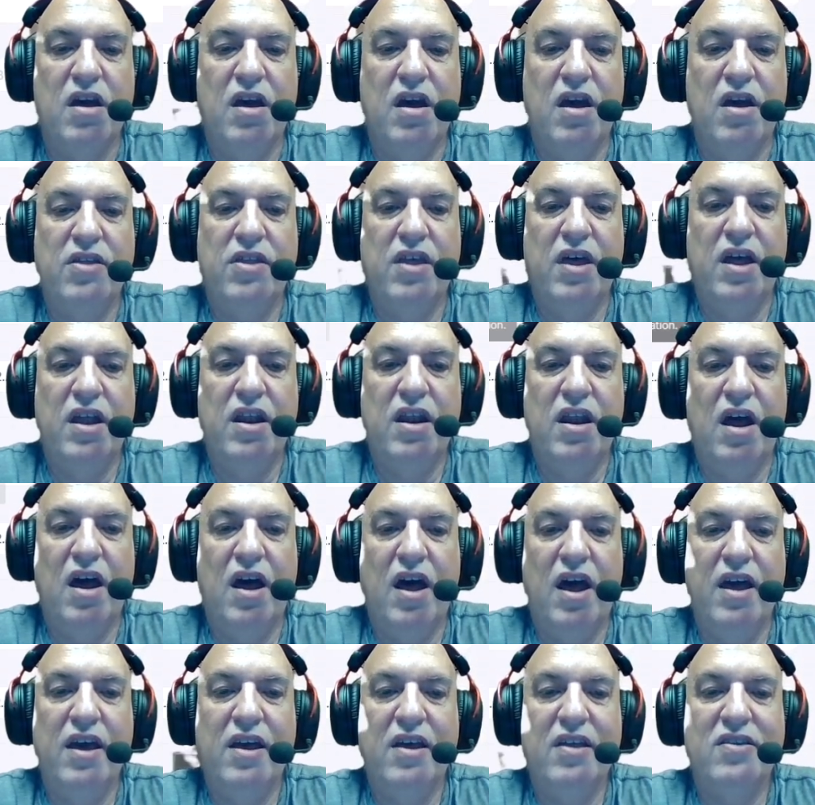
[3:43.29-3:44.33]
And then
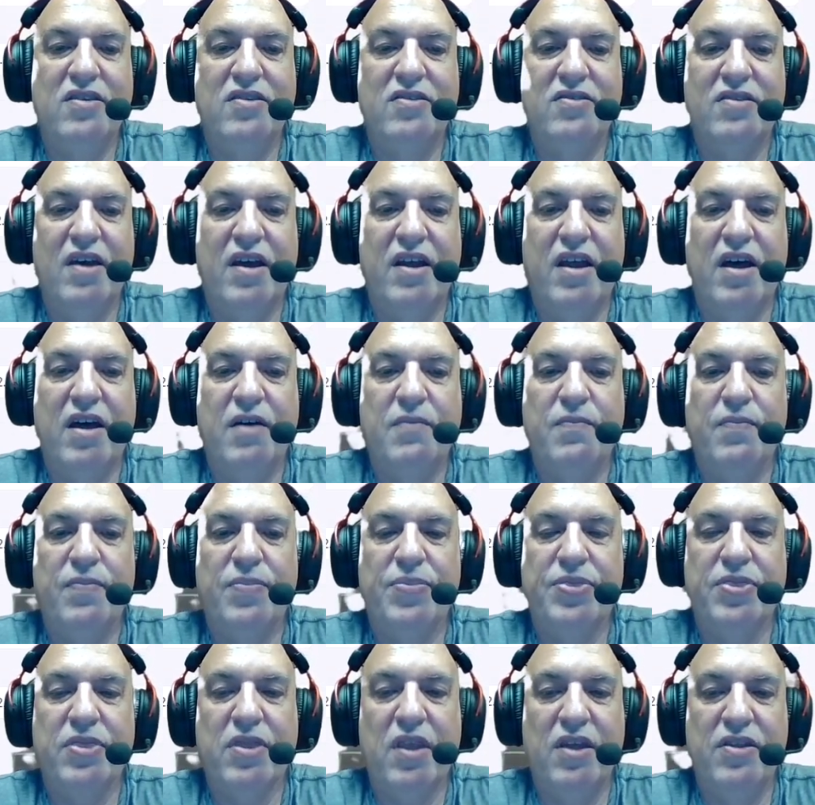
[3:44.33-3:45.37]
I can set up,
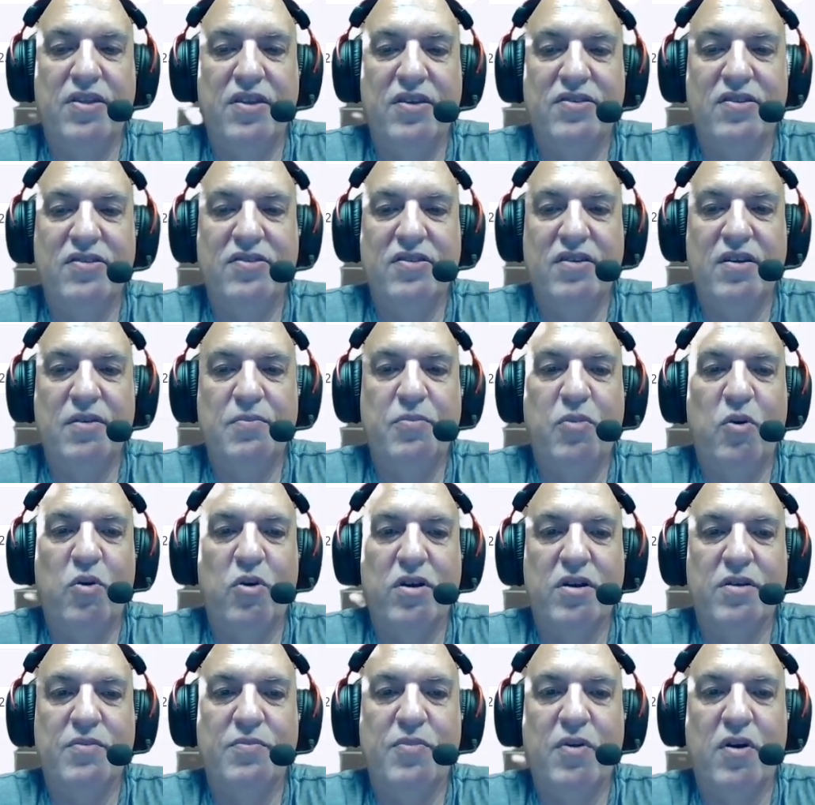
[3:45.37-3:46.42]
and this is the
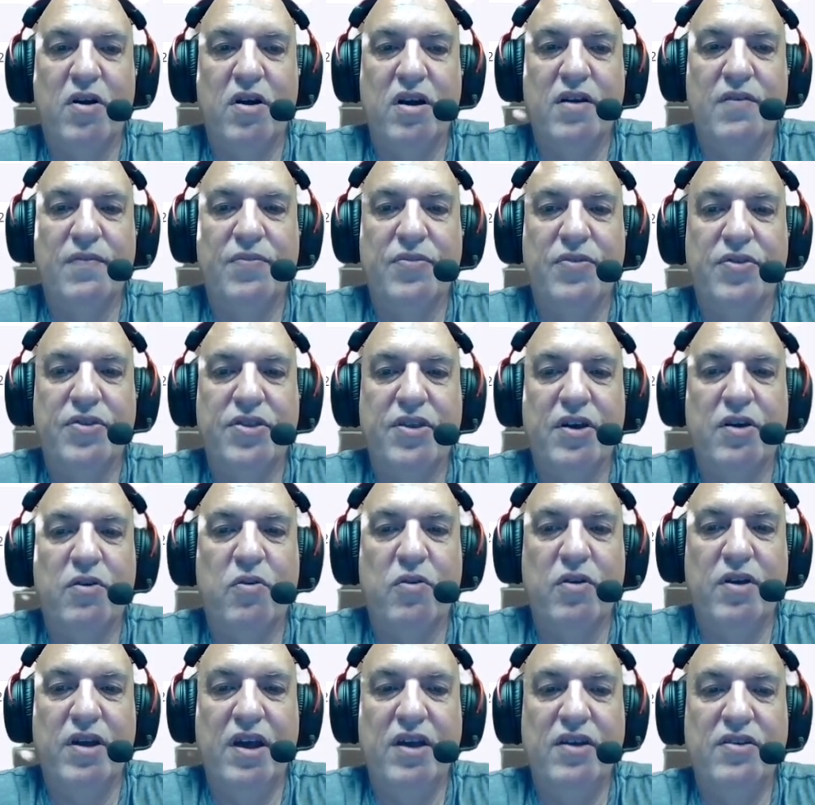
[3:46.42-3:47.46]
important part, the
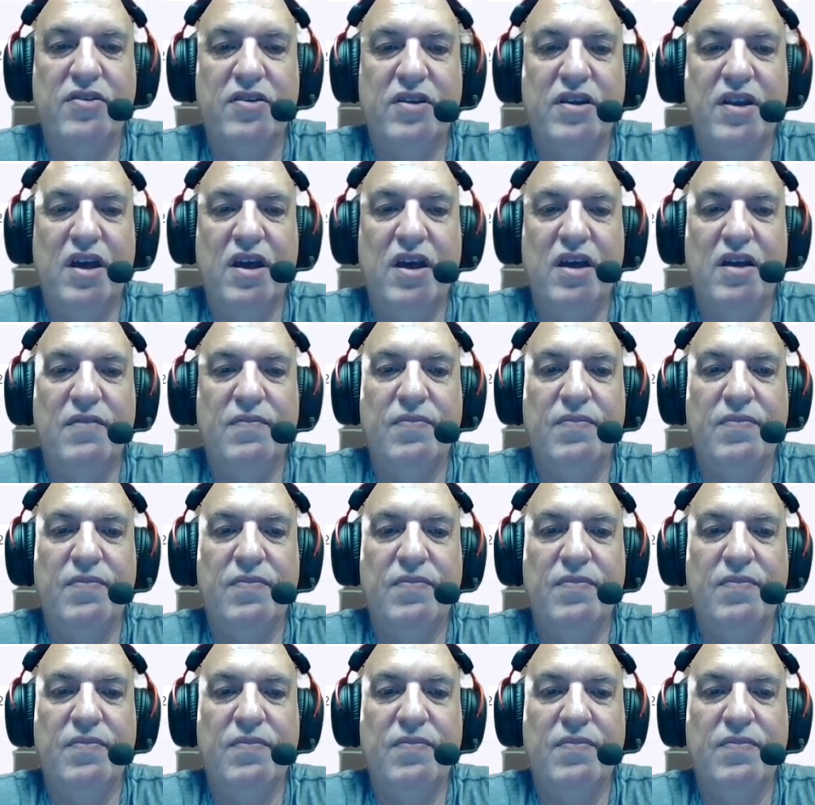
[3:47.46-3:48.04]
creation date,